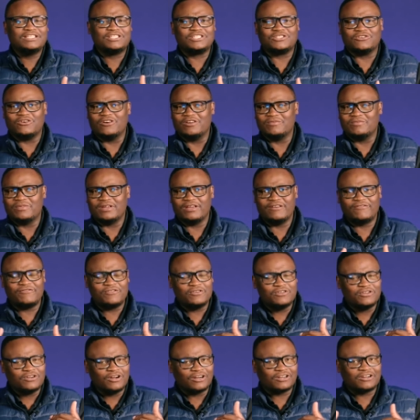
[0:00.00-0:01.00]
join me. If
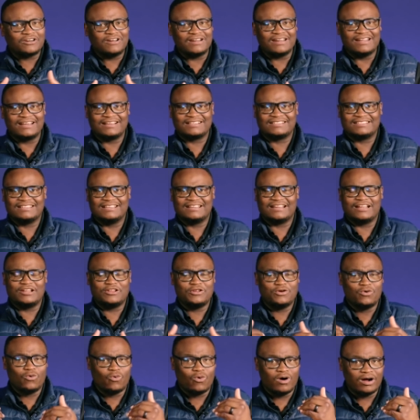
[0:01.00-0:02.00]
you're not connected and
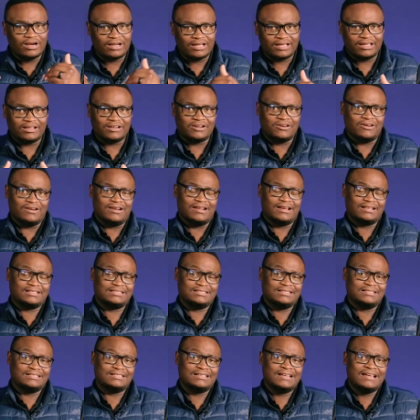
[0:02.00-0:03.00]
you want to get
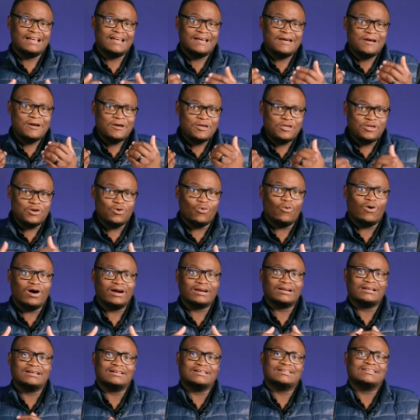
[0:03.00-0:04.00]
connected, you want
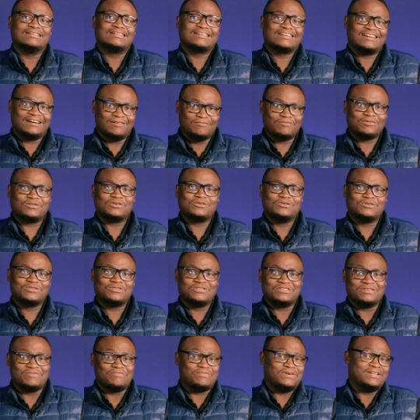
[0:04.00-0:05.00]
to come through to
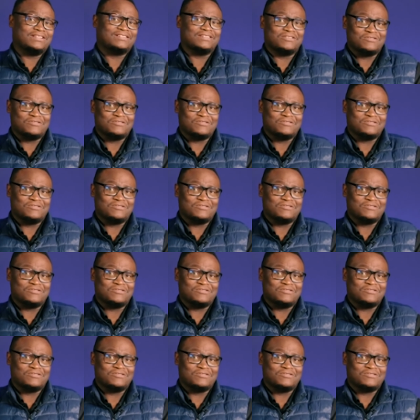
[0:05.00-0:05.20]
the beta